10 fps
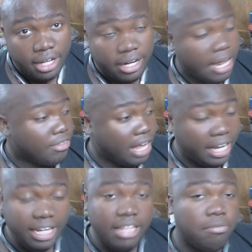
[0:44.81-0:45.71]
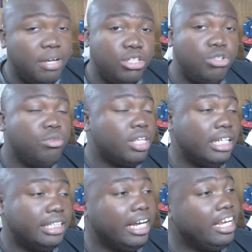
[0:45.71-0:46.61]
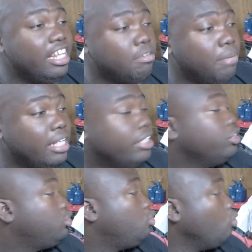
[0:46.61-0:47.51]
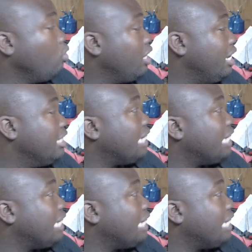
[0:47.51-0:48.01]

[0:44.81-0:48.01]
Now that could either mean two things. That could either mean this tool is